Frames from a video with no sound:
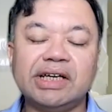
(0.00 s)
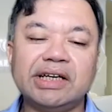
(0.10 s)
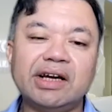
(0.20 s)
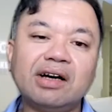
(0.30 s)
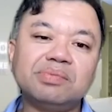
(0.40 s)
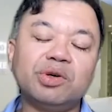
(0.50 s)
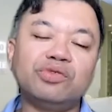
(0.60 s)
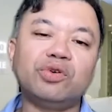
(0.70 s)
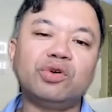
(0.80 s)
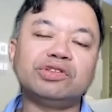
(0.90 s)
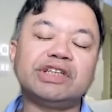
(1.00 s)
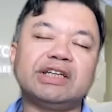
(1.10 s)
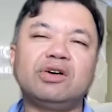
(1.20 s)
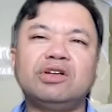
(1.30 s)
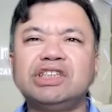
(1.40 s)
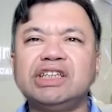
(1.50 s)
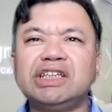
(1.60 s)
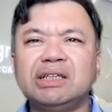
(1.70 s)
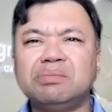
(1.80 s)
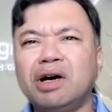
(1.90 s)
Enhanced monofocal
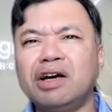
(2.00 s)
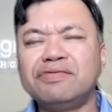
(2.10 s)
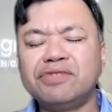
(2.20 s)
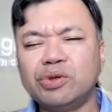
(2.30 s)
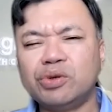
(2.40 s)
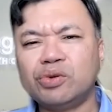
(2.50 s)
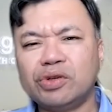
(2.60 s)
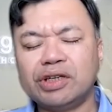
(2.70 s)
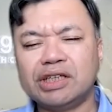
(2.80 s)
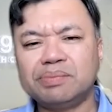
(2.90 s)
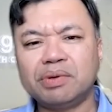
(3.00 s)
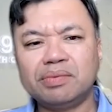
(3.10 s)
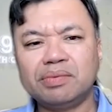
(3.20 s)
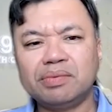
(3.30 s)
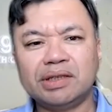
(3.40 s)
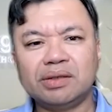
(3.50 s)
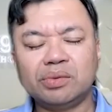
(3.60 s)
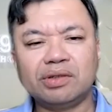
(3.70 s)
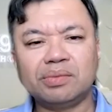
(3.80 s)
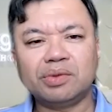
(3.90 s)
technology, in my view, is
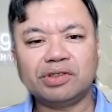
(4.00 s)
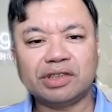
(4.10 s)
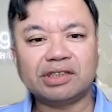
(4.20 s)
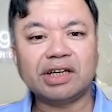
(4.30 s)
probably one of the most